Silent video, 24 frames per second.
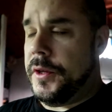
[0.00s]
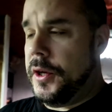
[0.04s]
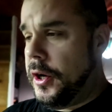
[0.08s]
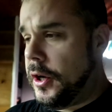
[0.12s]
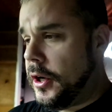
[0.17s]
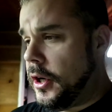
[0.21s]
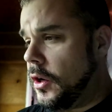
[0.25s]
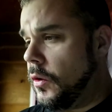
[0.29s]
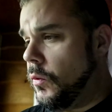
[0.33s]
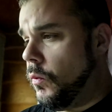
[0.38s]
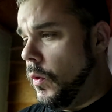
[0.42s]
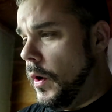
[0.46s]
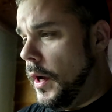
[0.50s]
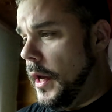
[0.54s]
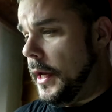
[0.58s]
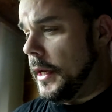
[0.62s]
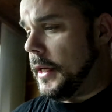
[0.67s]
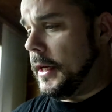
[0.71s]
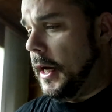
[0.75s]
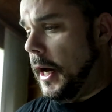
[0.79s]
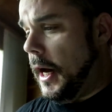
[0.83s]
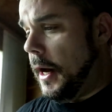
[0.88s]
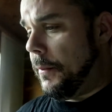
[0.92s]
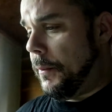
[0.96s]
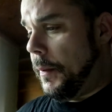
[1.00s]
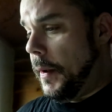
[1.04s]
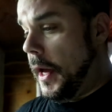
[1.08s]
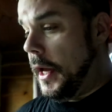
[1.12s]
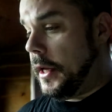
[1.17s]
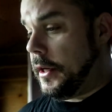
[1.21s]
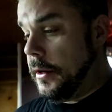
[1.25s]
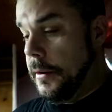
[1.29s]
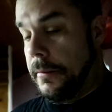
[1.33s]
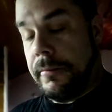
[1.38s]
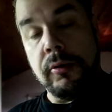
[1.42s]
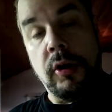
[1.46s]
you're going to wake up
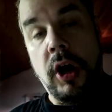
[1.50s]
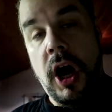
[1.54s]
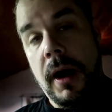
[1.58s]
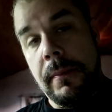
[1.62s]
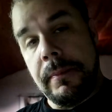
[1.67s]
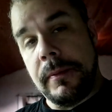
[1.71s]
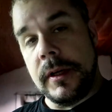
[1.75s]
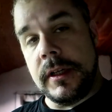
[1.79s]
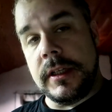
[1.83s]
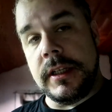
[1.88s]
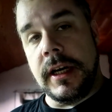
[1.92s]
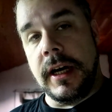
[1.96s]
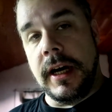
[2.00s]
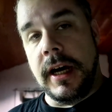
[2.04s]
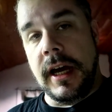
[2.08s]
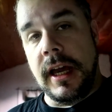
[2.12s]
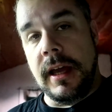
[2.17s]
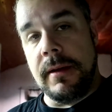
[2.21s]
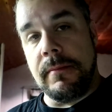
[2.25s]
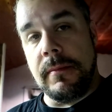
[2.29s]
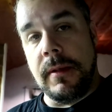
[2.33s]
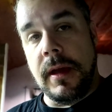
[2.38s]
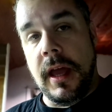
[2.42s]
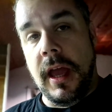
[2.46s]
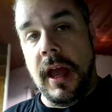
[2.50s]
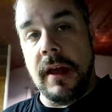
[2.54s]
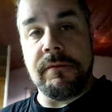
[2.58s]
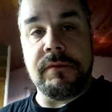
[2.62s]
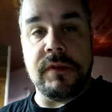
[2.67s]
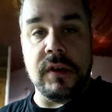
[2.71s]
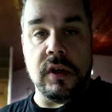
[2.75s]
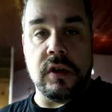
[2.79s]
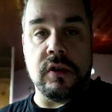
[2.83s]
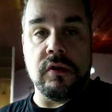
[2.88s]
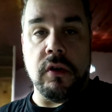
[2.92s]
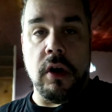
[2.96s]
at your proper time and
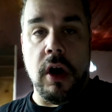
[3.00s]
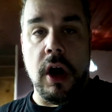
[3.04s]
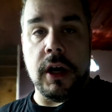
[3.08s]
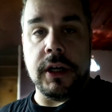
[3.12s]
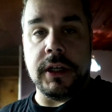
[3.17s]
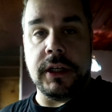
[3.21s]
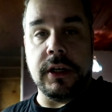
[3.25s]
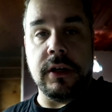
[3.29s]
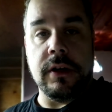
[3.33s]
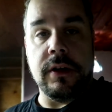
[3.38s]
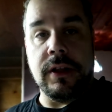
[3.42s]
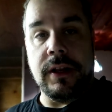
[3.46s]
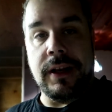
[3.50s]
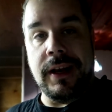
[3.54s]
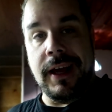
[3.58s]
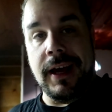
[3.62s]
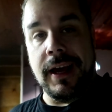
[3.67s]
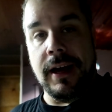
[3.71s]
feel groggier than